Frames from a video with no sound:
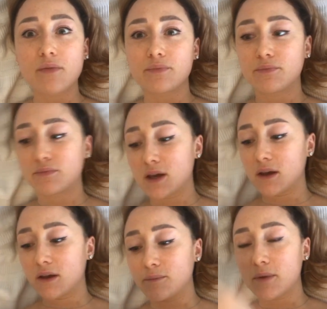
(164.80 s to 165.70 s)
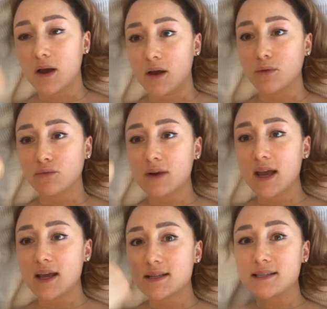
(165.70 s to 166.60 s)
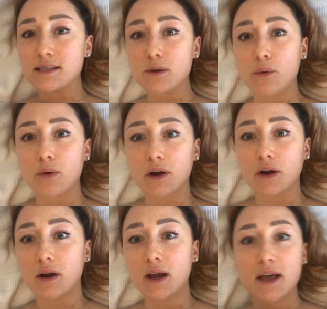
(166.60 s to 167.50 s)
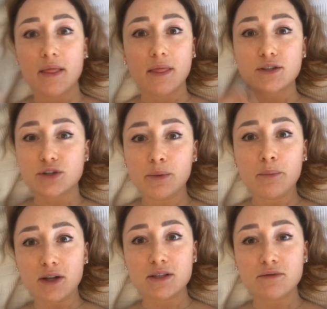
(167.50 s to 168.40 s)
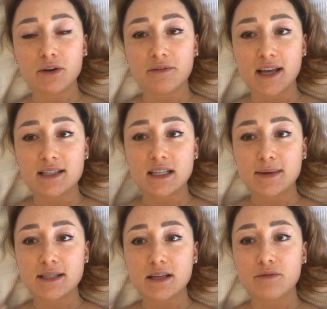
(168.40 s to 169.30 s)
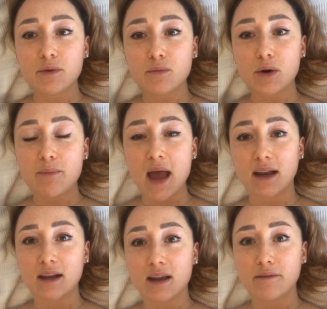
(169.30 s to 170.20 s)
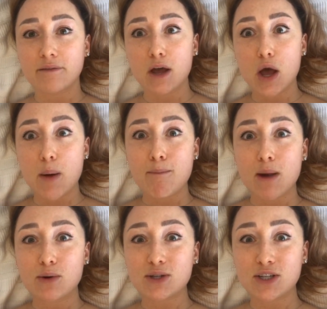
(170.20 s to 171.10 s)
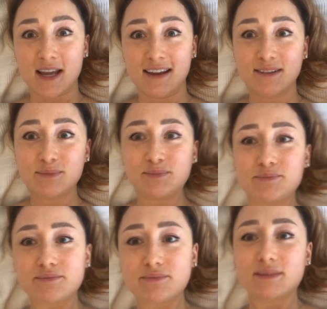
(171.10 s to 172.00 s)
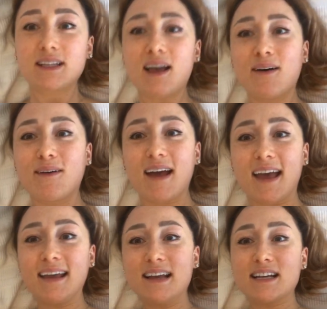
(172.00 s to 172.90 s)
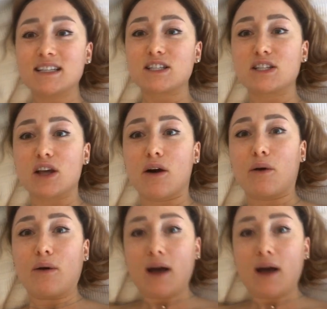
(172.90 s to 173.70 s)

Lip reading: the wrists or certain parts of your face. It's basically from repetitive motion, okay? So